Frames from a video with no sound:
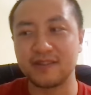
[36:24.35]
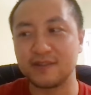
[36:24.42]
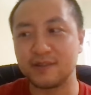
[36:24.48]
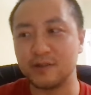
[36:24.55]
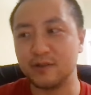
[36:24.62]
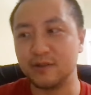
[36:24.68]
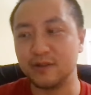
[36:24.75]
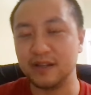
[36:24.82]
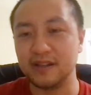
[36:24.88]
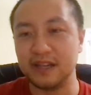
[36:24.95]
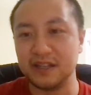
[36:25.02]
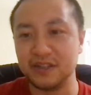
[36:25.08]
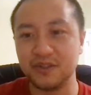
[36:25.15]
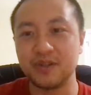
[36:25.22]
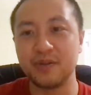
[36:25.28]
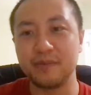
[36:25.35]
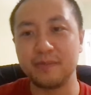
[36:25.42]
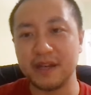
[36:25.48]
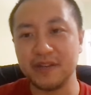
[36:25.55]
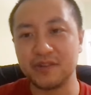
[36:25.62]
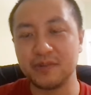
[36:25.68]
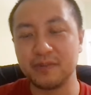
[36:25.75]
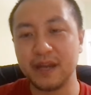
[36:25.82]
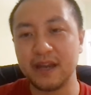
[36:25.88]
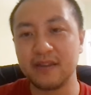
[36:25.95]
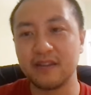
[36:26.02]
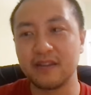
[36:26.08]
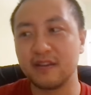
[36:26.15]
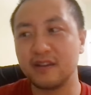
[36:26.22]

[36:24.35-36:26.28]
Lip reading: So an engineering manager path,